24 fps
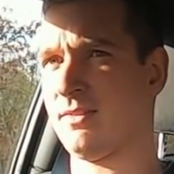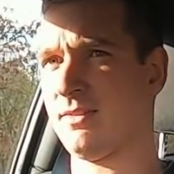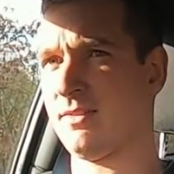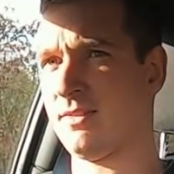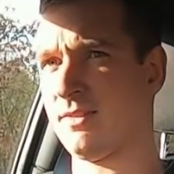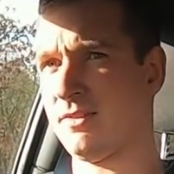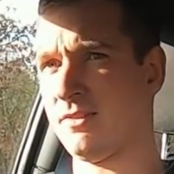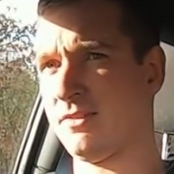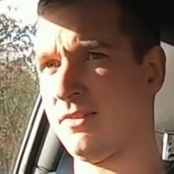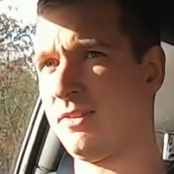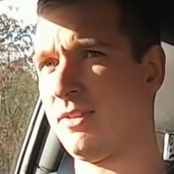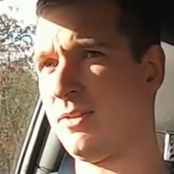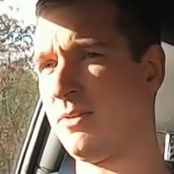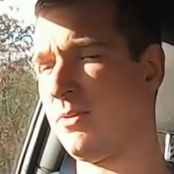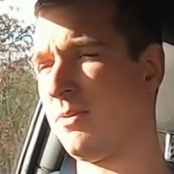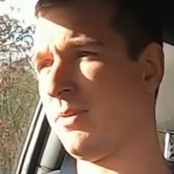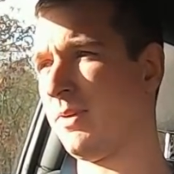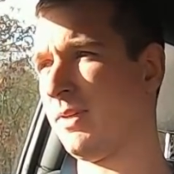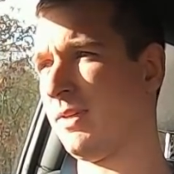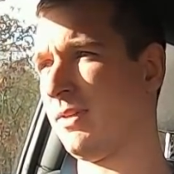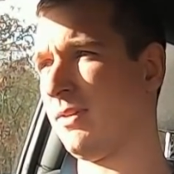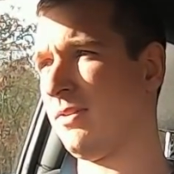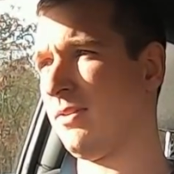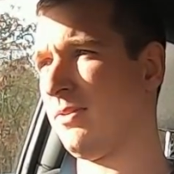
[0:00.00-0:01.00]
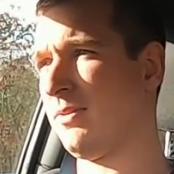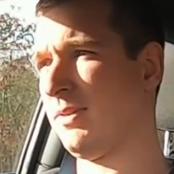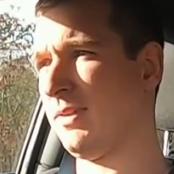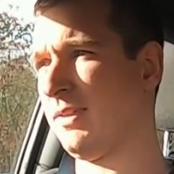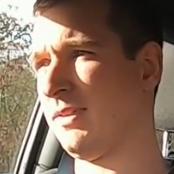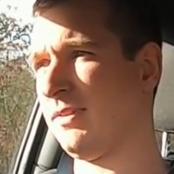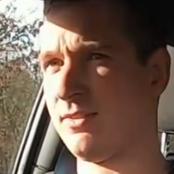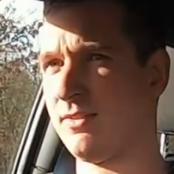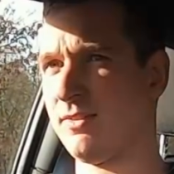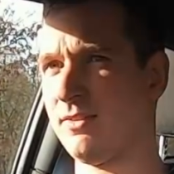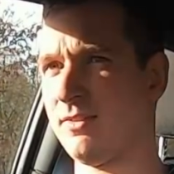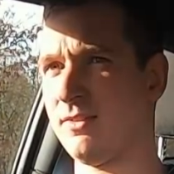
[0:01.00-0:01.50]
Let's see what we can do
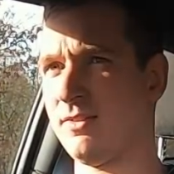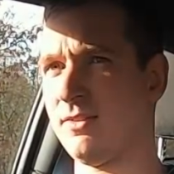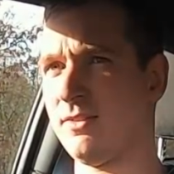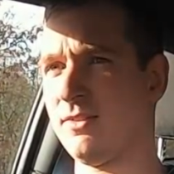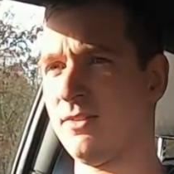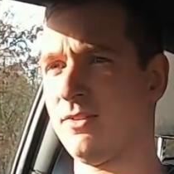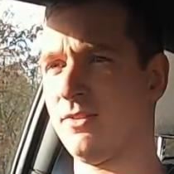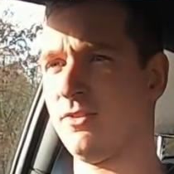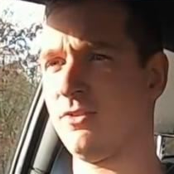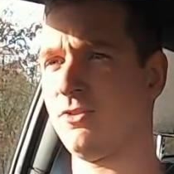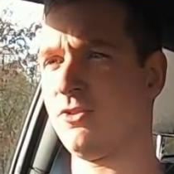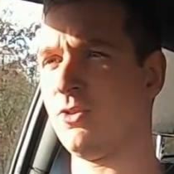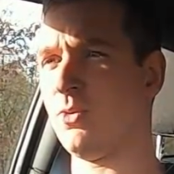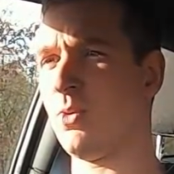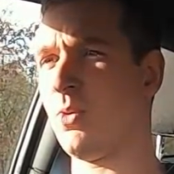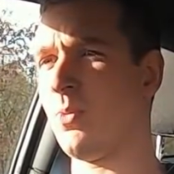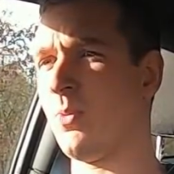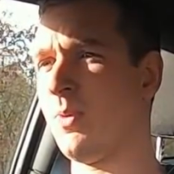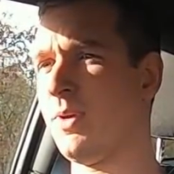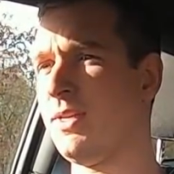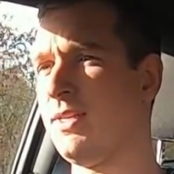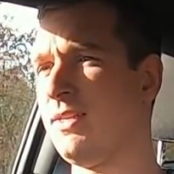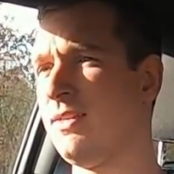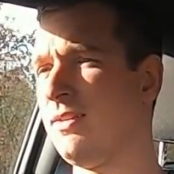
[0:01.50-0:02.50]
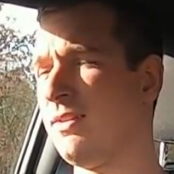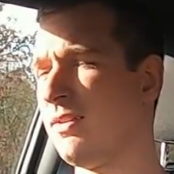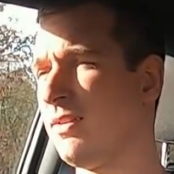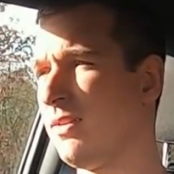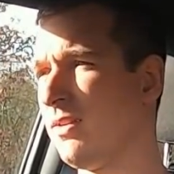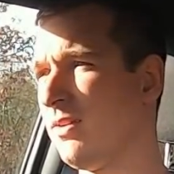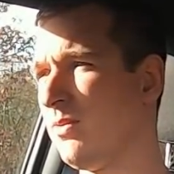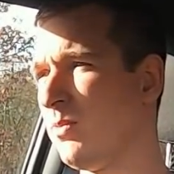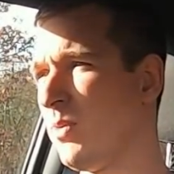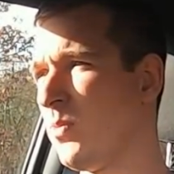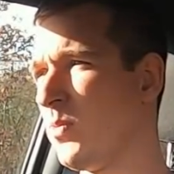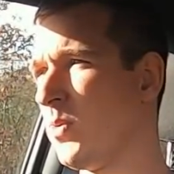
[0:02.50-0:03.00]
here. So when
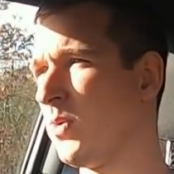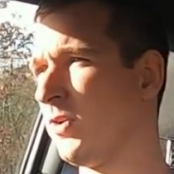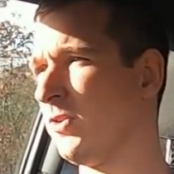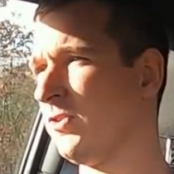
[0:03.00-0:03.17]
we were